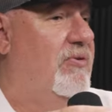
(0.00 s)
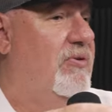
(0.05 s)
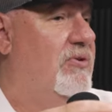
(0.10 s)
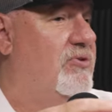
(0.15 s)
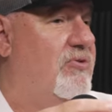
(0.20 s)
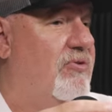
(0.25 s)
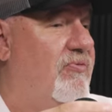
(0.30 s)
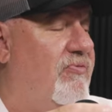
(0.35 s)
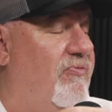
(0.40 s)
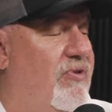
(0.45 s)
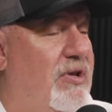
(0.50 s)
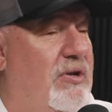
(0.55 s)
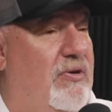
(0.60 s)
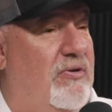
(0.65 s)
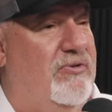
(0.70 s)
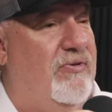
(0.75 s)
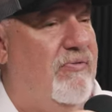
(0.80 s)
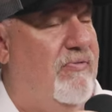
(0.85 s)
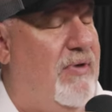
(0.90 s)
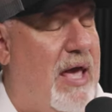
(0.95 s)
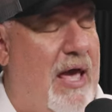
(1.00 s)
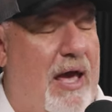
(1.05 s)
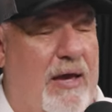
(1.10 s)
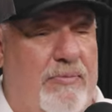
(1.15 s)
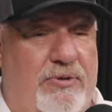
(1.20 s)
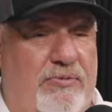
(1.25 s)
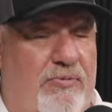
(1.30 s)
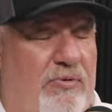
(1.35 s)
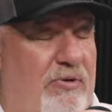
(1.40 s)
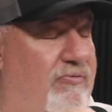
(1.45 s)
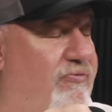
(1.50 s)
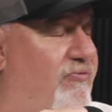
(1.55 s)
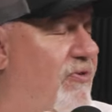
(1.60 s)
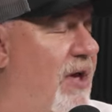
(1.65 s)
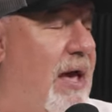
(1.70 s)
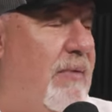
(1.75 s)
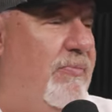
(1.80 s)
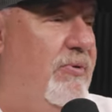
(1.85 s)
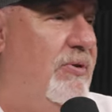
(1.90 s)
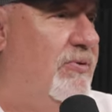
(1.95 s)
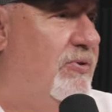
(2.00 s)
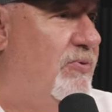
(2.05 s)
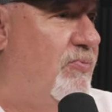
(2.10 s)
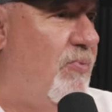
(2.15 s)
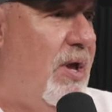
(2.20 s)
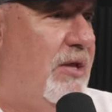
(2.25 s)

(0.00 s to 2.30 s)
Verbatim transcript: because Trevino's an absolutely fabulous